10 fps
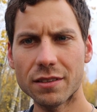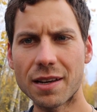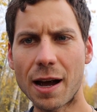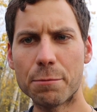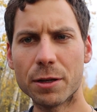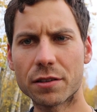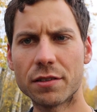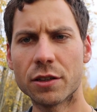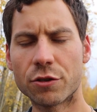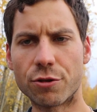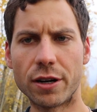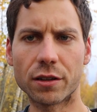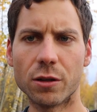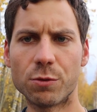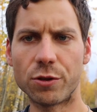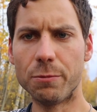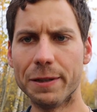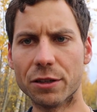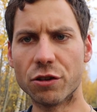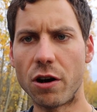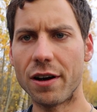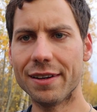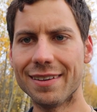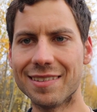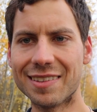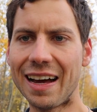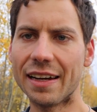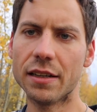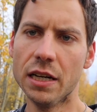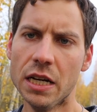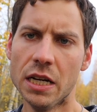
topics, curriculums are being taught and designed,